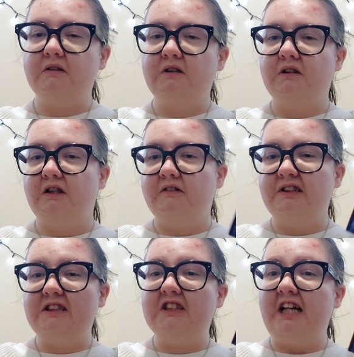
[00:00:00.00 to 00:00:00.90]
You know,
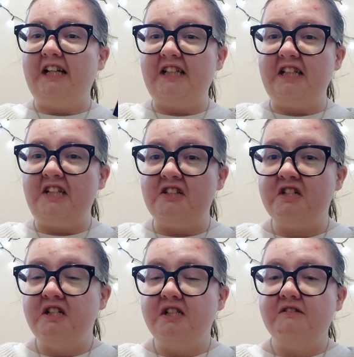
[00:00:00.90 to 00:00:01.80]
he's jaded
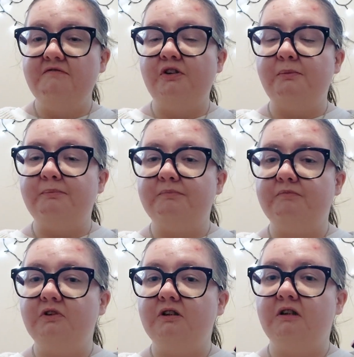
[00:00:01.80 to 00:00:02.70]
from,
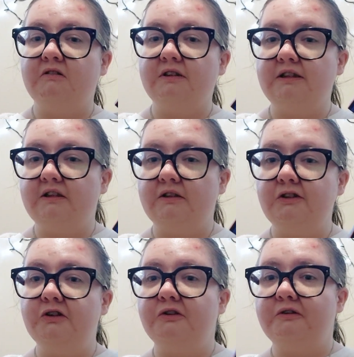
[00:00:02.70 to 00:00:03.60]
you know, his
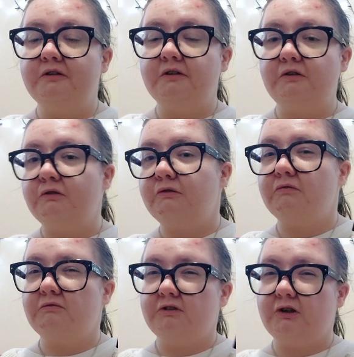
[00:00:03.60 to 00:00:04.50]
young
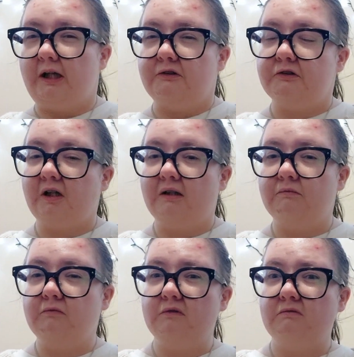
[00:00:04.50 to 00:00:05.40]
adult
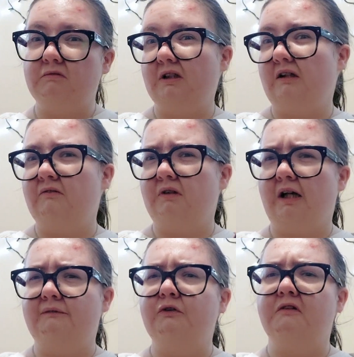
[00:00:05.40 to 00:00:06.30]
/ child
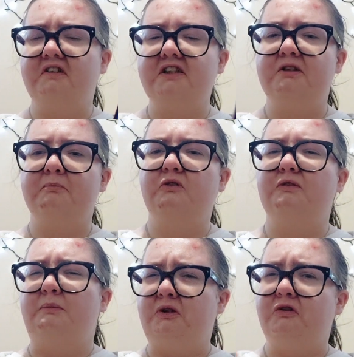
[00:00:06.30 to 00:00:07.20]
life, although I think it's more
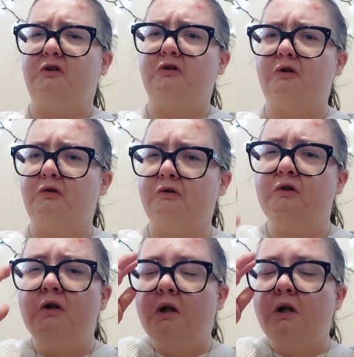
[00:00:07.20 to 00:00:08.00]
from his young adult